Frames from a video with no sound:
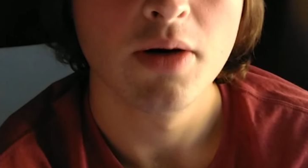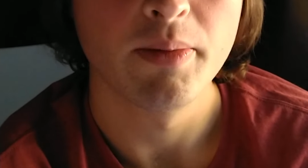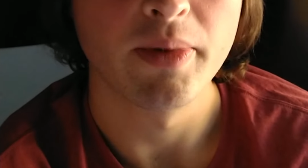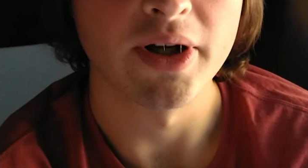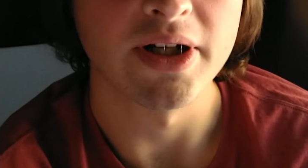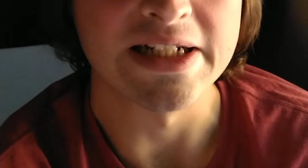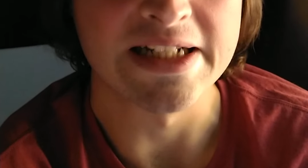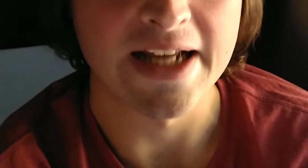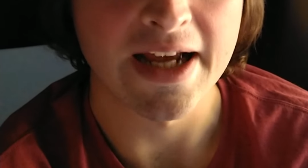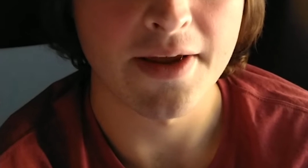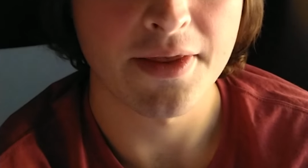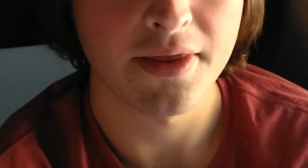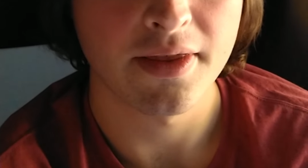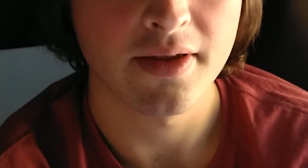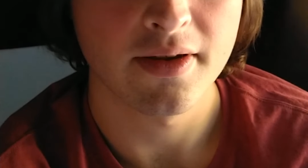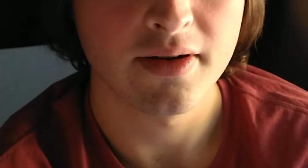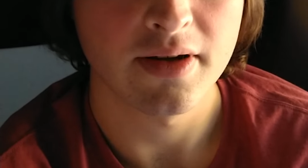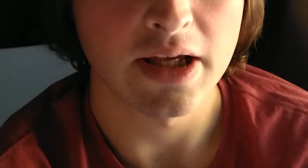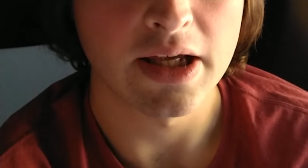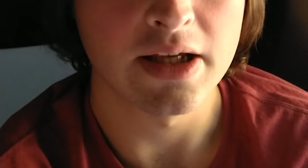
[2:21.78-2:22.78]
but
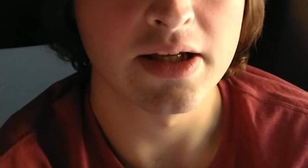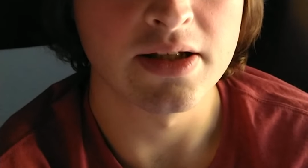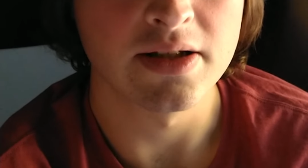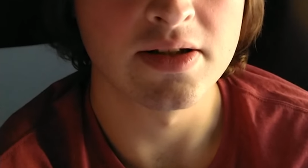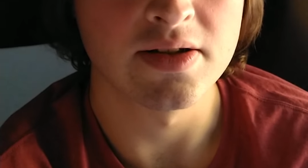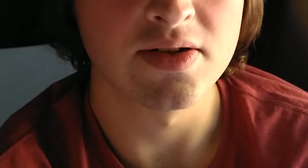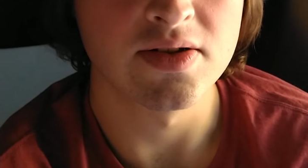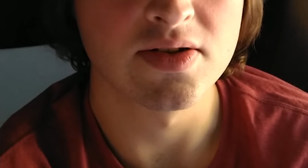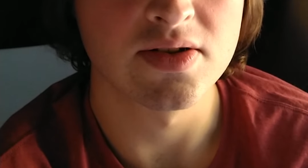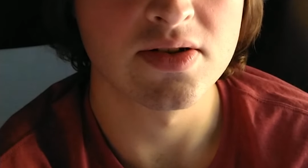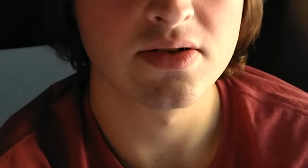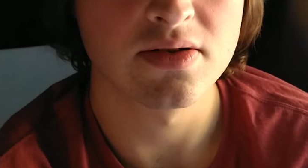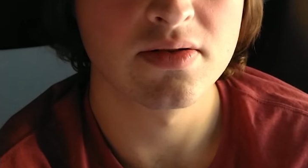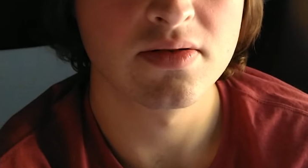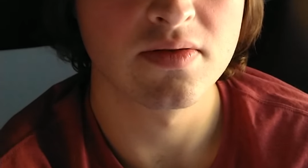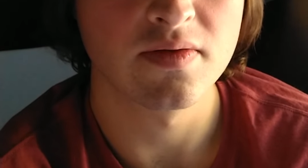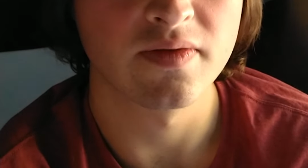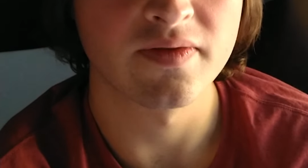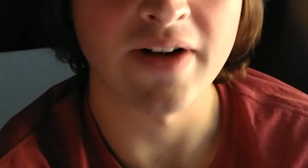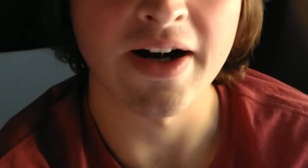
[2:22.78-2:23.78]
death is
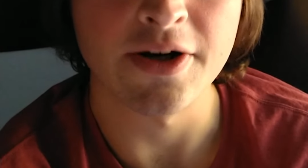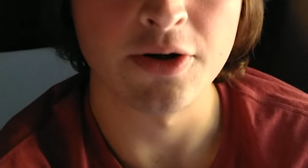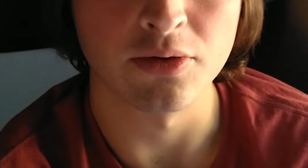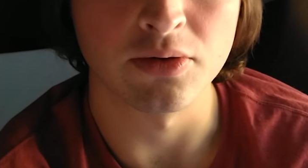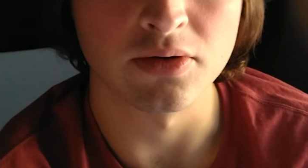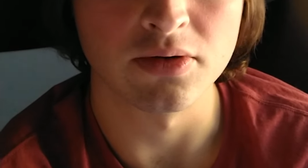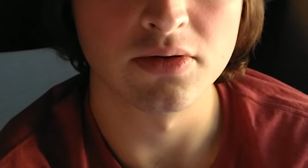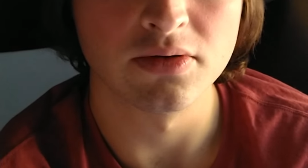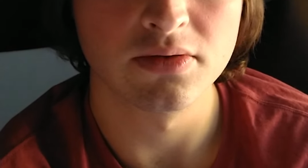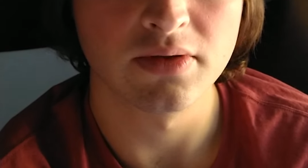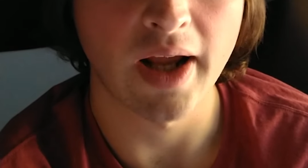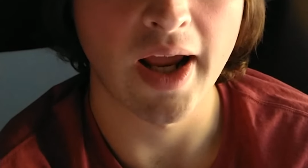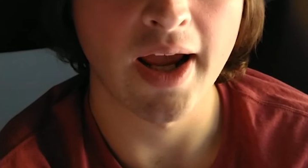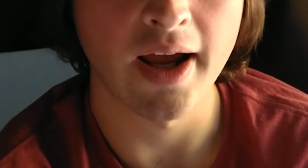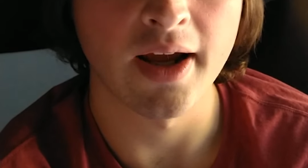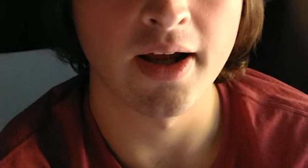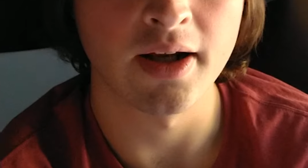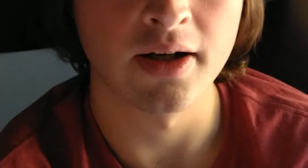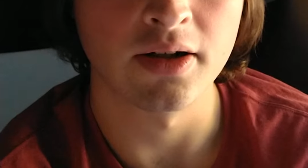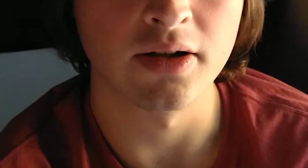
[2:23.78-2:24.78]
final.
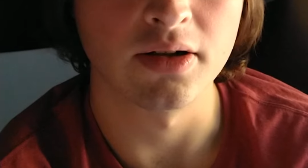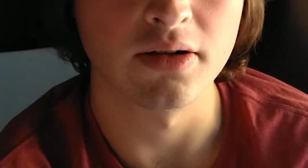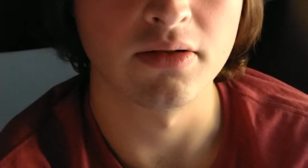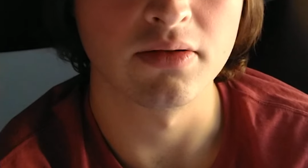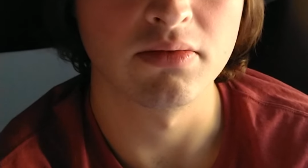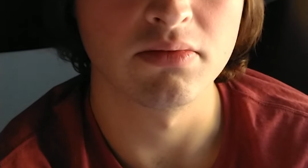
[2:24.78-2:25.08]
And